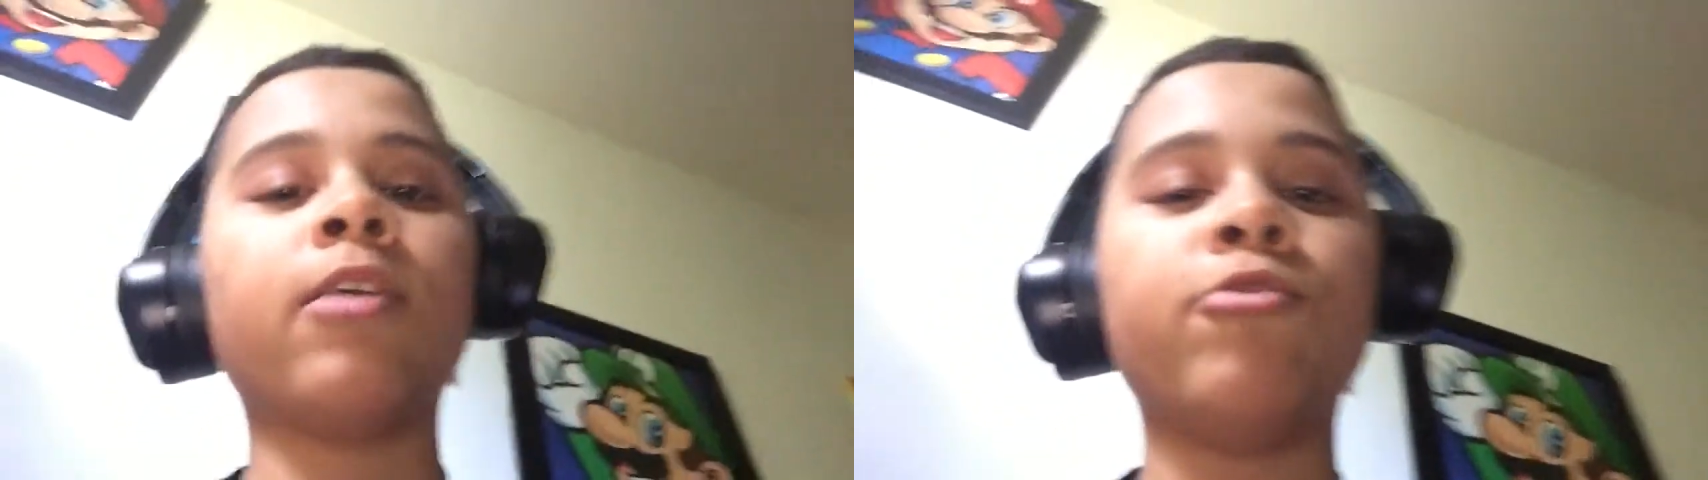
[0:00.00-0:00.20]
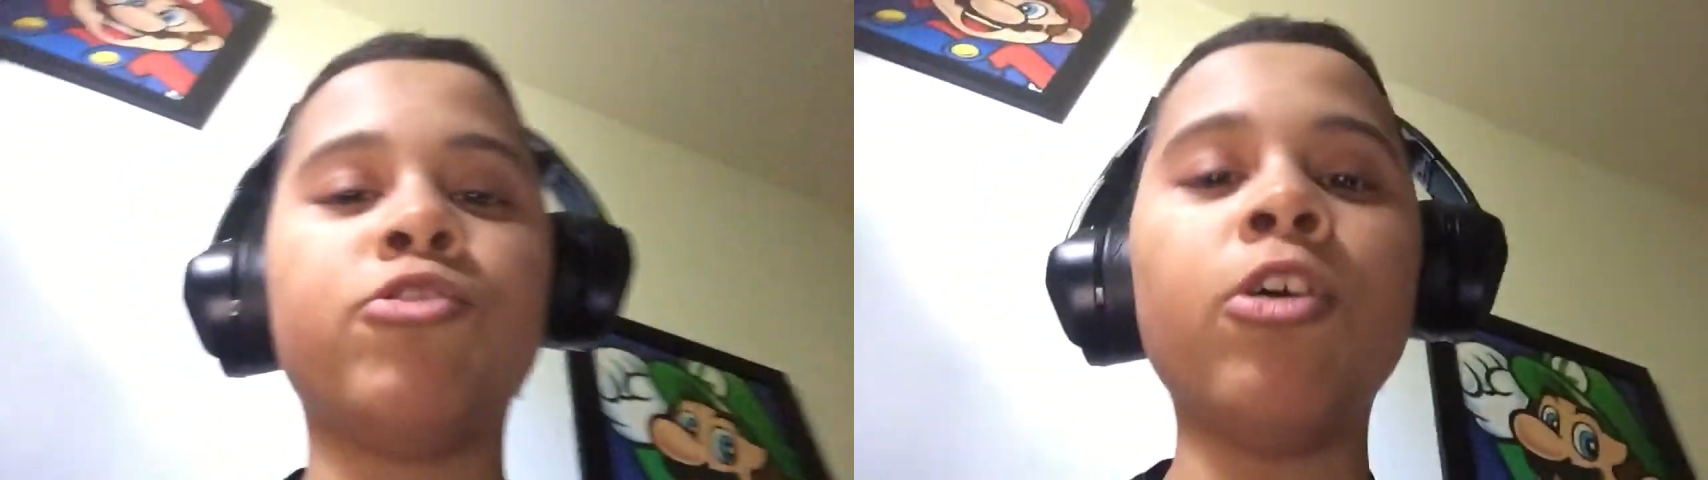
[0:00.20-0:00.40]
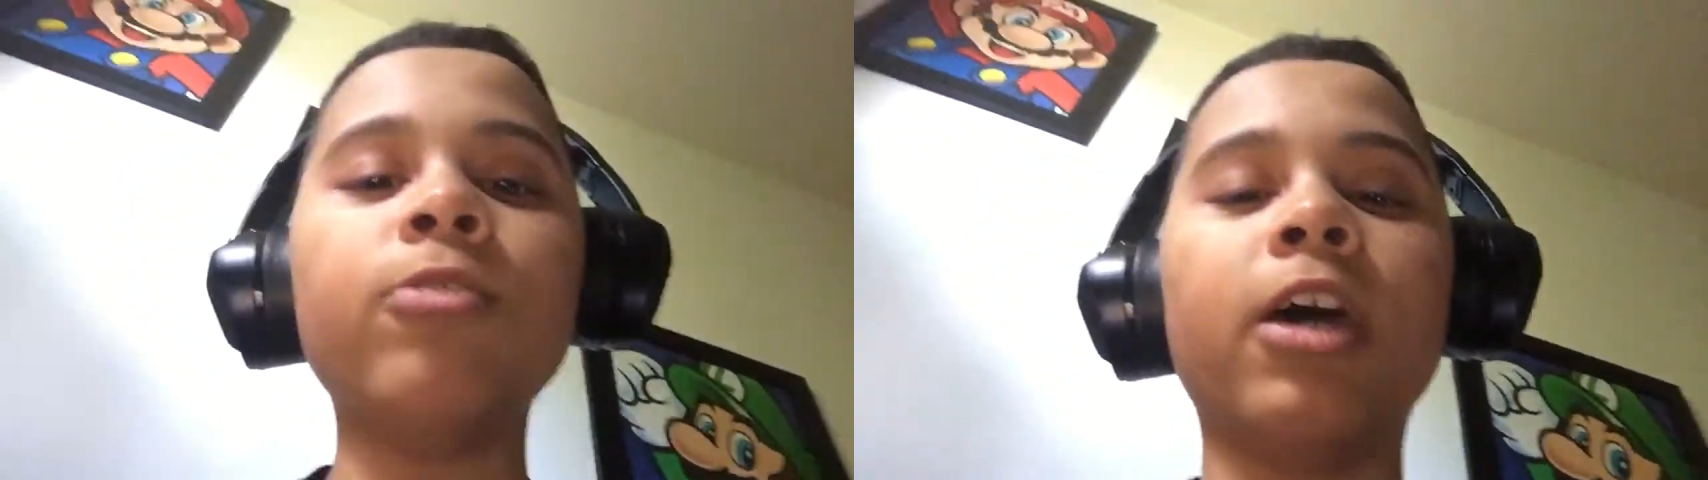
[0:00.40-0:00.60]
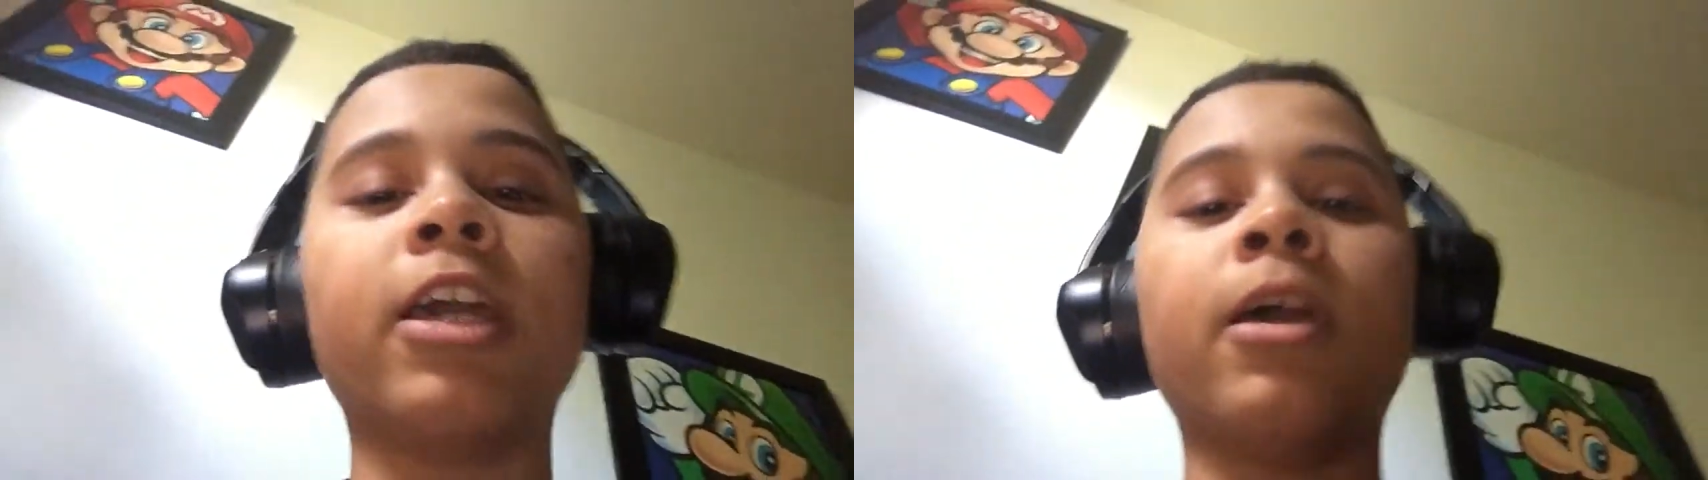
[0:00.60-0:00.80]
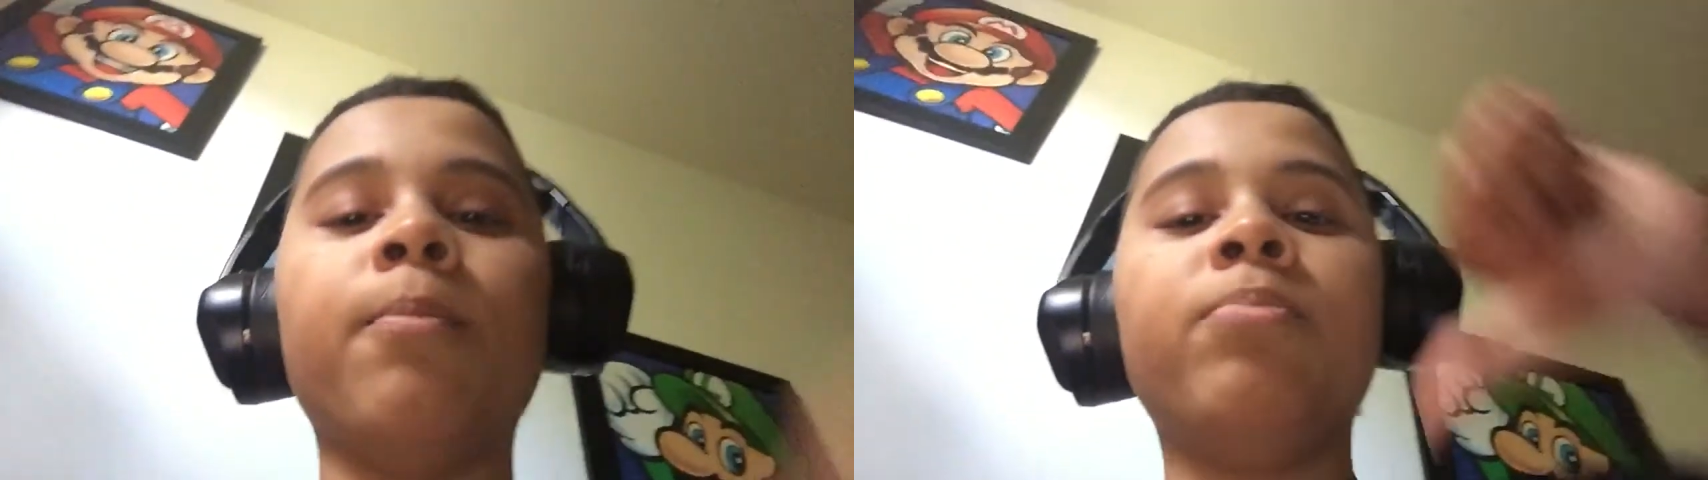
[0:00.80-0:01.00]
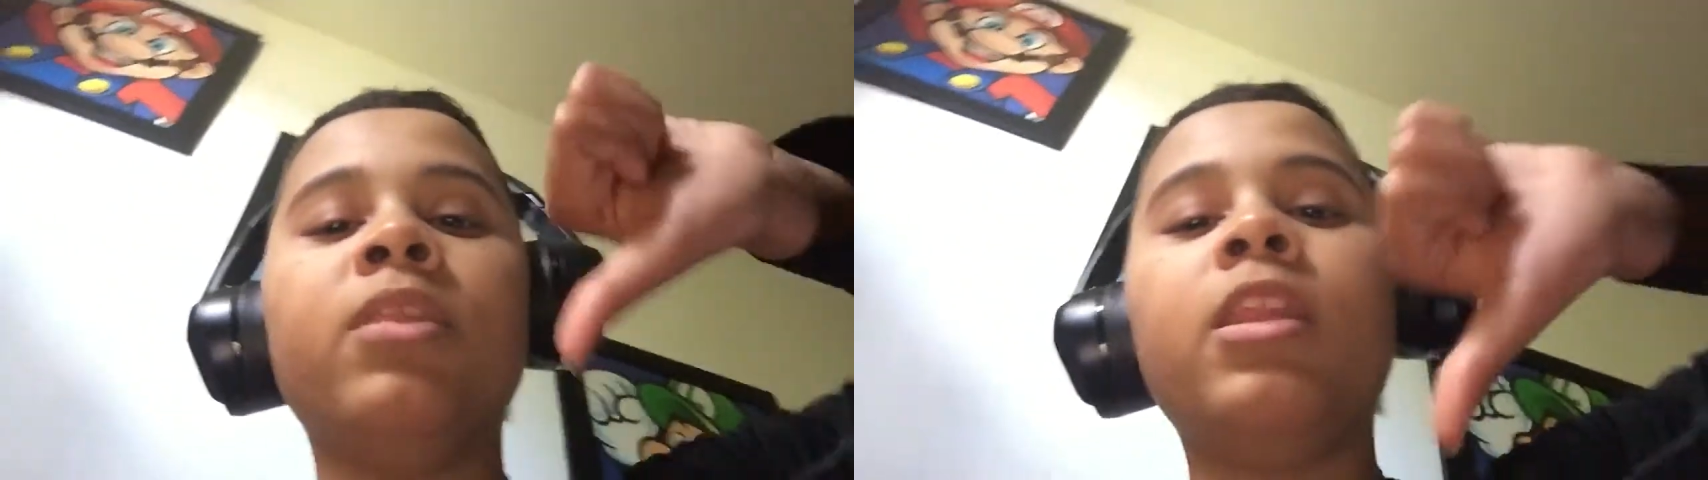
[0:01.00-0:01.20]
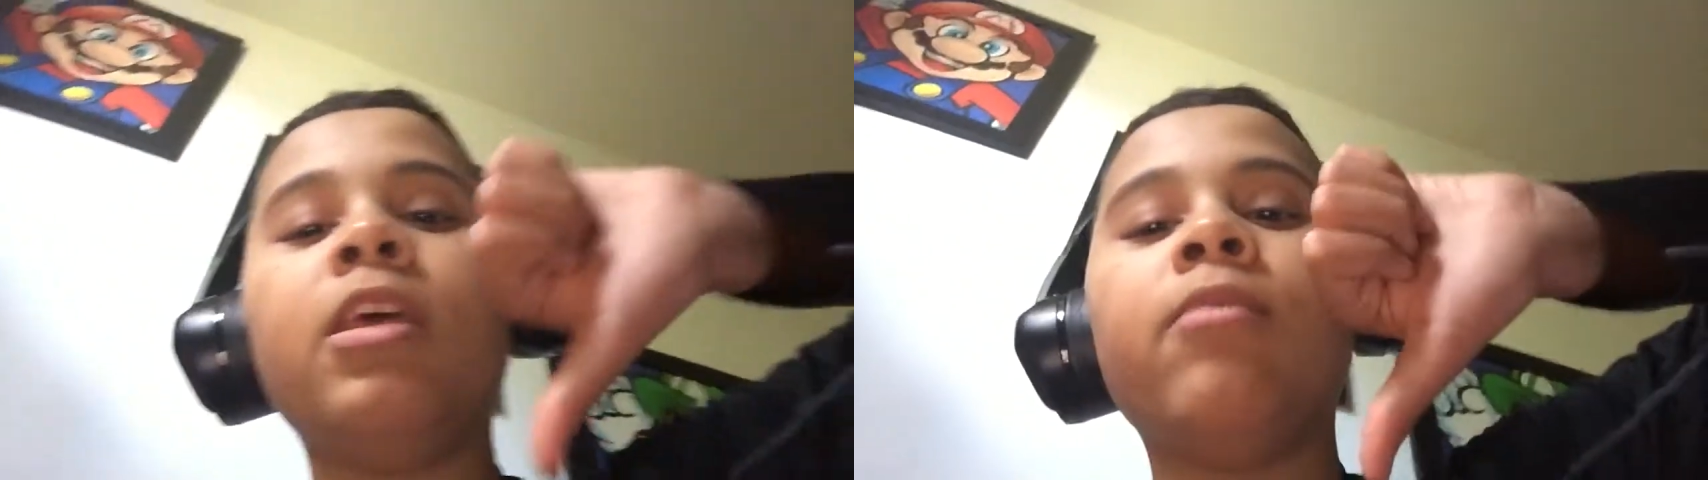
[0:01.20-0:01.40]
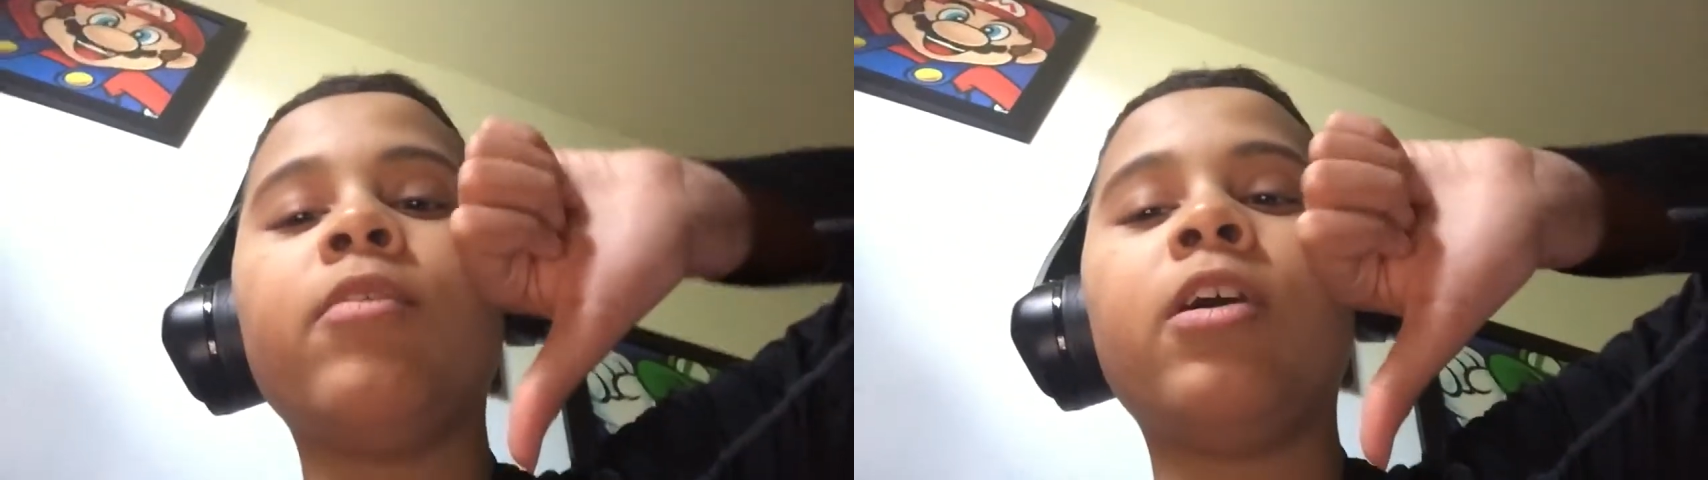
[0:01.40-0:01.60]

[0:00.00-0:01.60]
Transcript: If you don't like it, leave